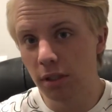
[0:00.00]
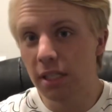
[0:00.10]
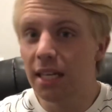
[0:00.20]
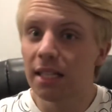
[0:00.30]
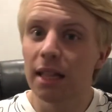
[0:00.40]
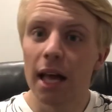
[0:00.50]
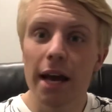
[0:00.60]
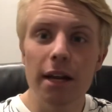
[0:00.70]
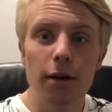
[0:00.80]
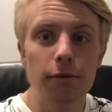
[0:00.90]
He has a
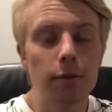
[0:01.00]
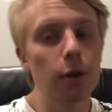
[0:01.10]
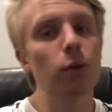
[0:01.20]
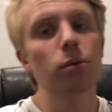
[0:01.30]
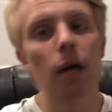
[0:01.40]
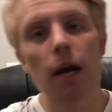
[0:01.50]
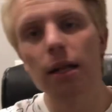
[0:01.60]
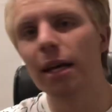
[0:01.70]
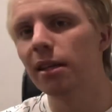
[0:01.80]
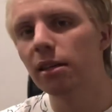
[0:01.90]
line of little,
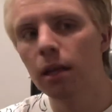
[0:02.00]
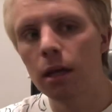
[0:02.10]
like,